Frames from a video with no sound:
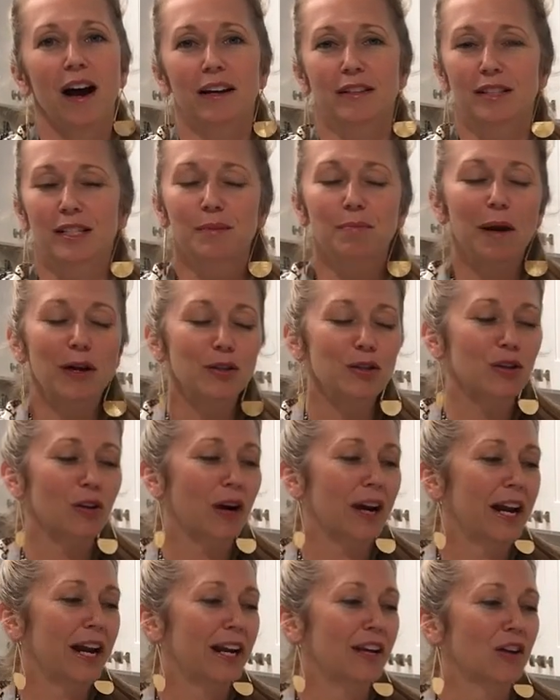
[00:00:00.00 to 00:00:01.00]
Smells
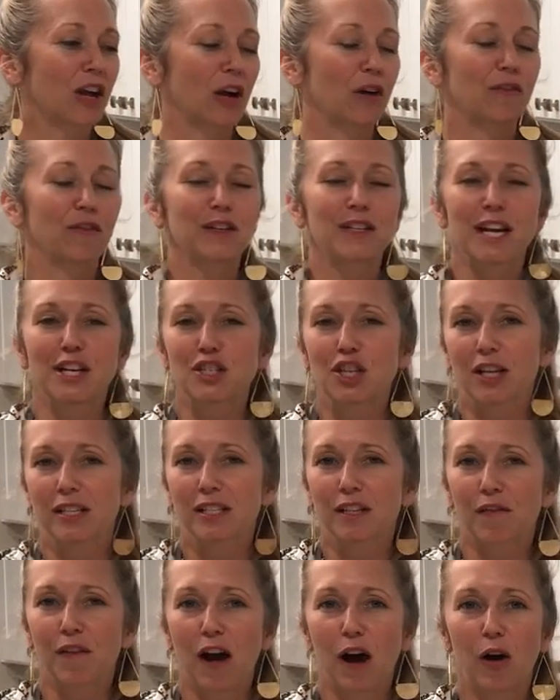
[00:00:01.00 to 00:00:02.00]
great, great for
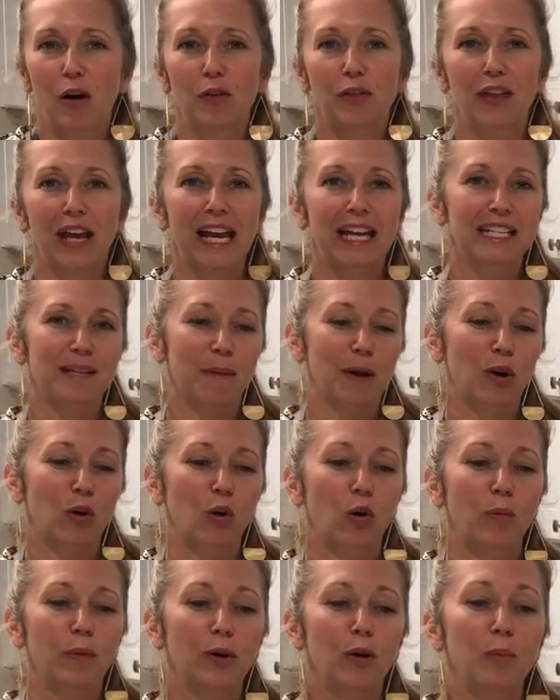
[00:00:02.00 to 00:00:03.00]
digestive health,
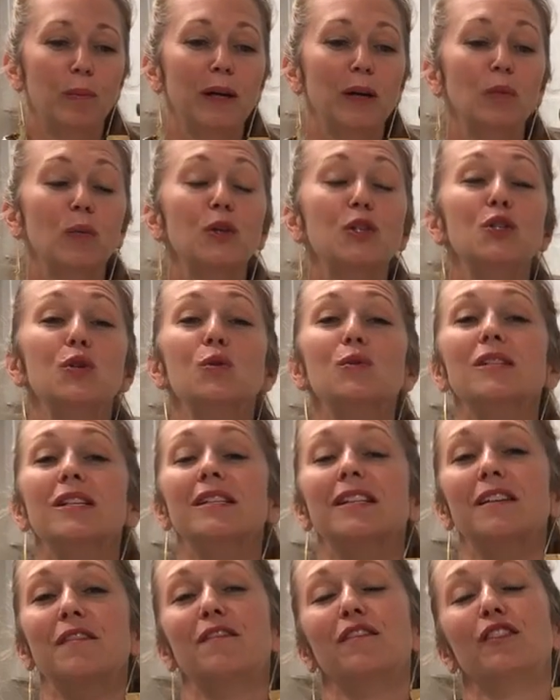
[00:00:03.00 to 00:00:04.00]
antimicrobial, but it reduces
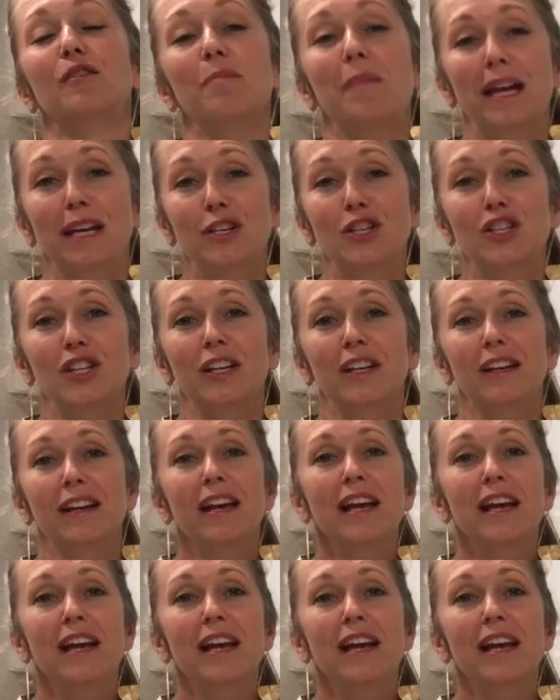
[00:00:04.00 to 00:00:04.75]
inflammation.